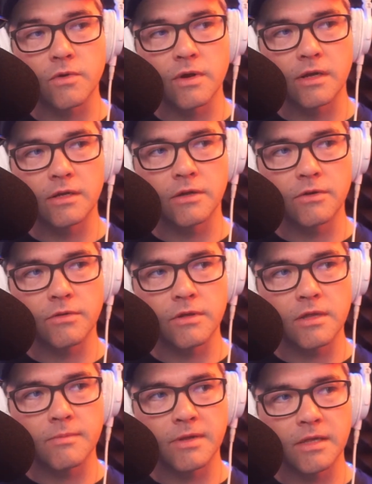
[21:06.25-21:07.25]

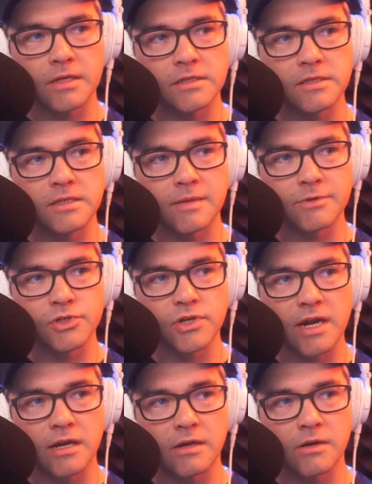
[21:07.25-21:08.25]
The ability to
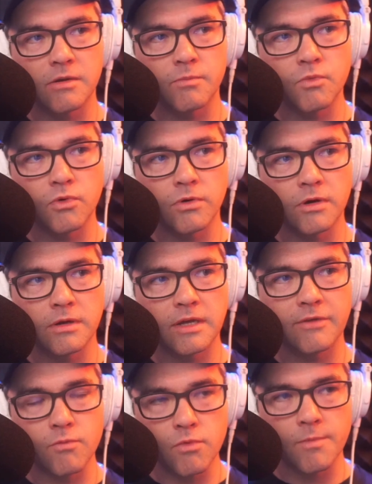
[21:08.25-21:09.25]
demonstrate a more
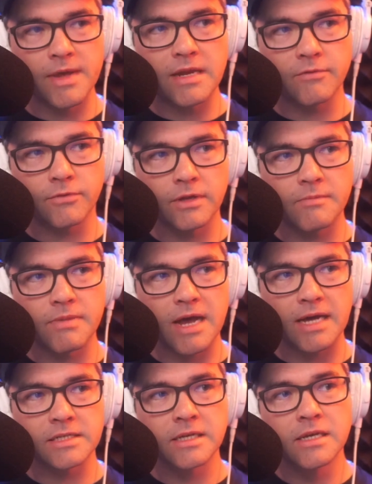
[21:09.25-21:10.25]
even more meaningful
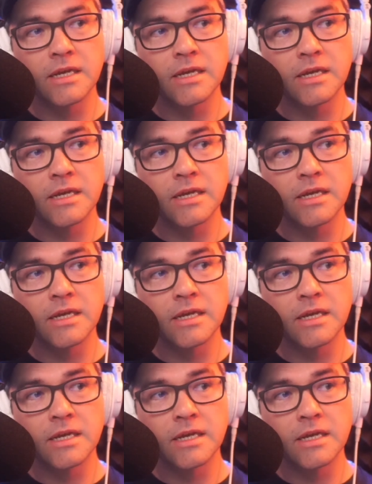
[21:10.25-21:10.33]
impact,